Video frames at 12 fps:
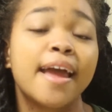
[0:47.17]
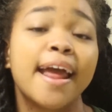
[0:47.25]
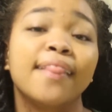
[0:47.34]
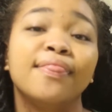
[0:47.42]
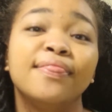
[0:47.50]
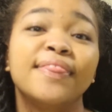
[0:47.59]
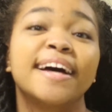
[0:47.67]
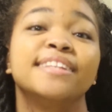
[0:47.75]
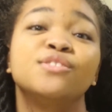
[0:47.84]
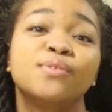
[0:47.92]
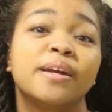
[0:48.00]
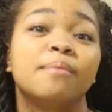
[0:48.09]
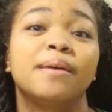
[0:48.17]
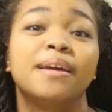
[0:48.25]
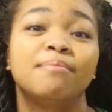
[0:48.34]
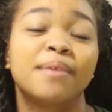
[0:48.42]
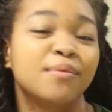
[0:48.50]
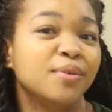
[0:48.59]
And that's what I mean
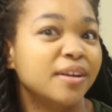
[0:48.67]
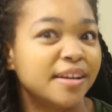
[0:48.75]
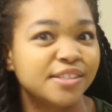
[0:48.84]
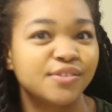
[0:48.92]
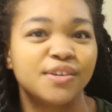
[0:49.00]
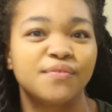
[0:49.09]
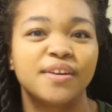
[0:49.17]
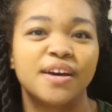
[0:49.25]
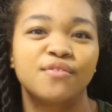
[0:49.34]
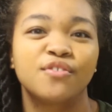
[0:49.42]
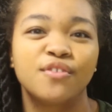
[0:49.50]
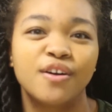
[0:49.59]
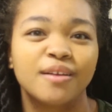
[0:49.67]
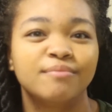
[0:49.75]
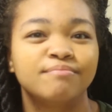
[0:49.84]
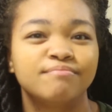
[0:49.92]
by we're not so different after all.